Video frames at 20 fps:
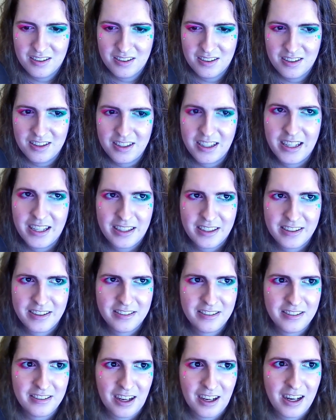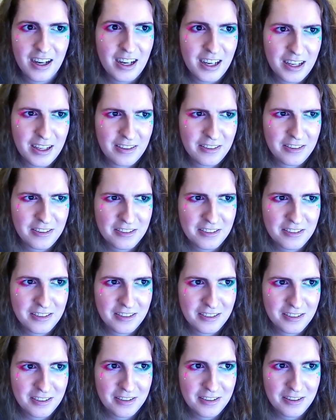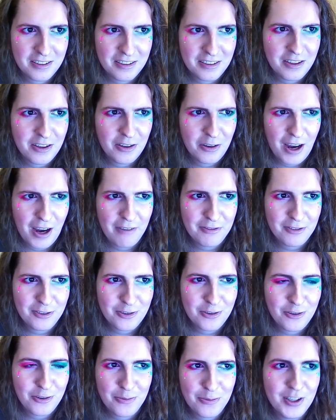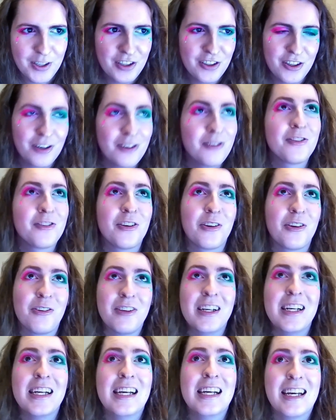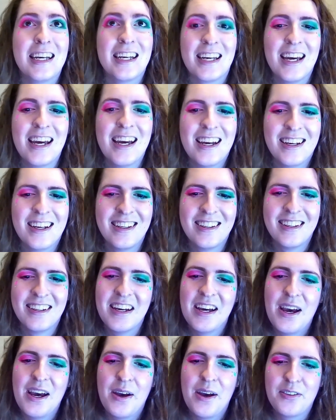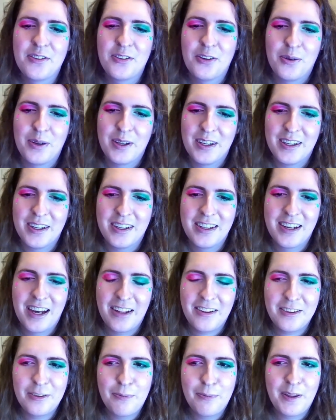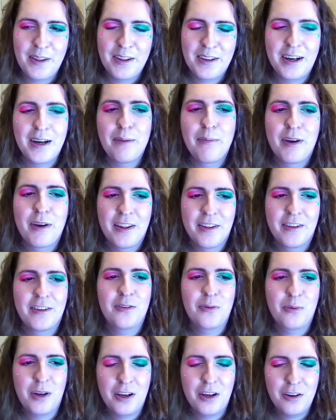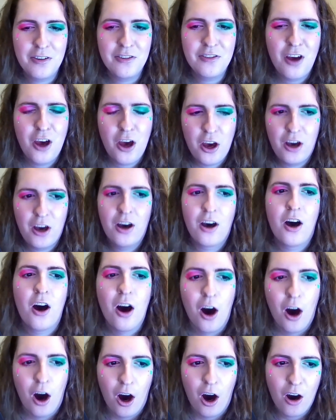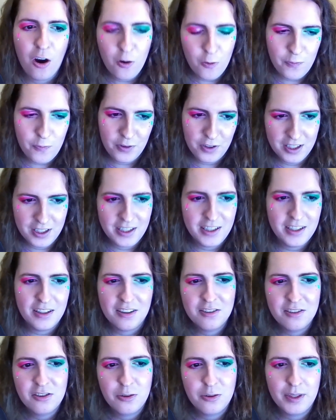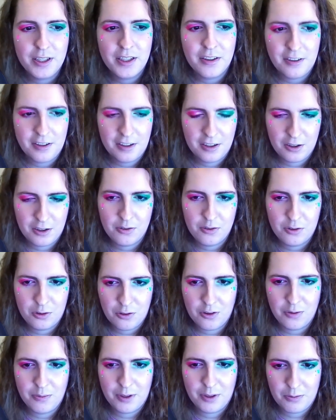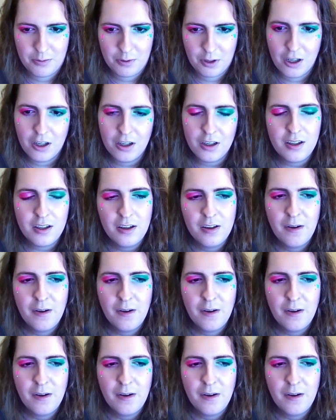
Yeah, because I listened to their After Truman show, so so at least by the time this one airs, hopefully, assuming nothing goes horribly wrong,